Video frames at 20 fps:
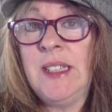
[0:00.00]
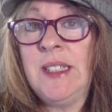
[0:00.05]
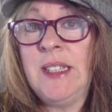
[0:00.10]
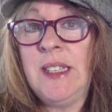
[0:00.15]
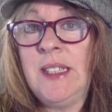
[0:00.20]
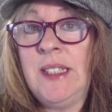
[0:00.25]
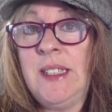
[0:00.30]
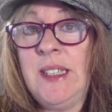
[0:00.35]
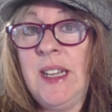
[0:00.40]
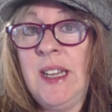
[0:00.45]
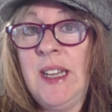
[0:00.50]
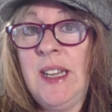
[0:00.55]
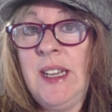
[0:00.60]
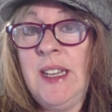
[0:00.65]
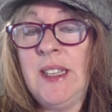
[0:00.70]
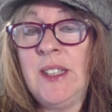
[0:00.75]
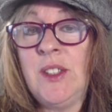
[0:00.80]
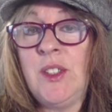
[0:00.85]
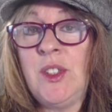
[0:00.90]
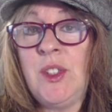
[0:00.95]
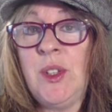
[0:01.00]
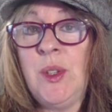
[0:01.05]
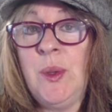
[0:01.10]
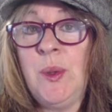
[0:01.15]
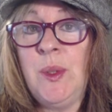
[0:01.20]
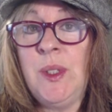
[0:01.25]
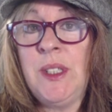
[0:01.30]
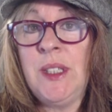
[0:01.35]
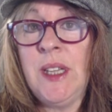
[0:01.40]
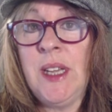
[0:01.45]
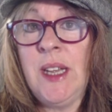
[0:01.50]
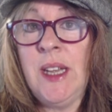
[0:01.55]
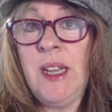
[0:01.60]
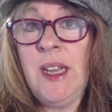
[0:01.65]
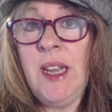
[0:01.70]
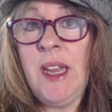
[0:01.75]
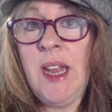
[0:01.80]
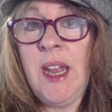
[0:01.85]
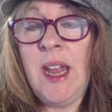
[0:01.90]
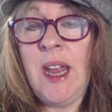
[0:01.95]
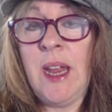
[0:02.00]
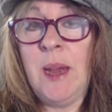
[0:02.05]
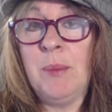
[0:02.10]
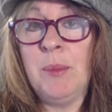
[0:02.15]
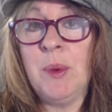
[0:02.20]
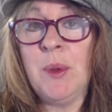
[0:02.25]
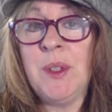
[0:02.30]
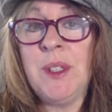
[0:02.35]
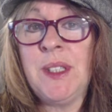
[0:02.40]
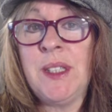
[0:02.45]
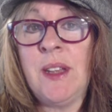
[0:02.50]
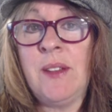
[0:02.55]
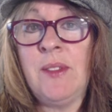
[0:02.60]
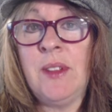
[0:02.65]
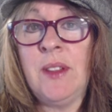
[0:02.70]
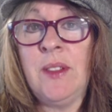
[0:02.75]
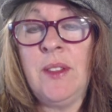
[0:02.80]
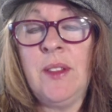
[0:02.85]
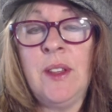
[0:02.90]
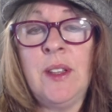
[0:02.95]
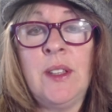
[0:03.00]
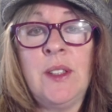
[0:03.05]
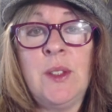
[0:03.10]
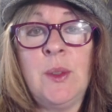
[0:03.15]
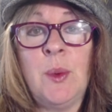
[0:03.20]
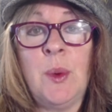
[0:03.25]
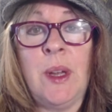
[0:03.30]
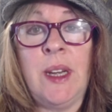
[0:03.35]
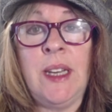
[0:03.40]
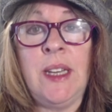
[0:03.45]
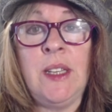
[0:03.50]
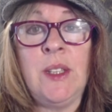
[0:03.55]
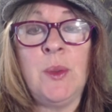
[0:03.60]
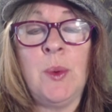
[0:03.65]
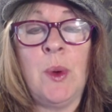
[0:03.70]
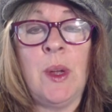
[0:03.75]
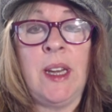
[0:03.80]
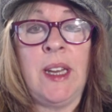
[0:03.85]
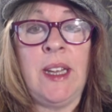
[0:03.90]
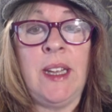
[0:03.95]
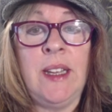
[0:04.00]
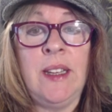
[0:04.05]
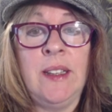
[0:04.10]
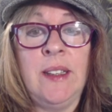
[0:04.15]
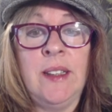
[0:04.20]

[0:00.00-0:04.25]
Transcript: Today is Tuesday, April 7th, 2020.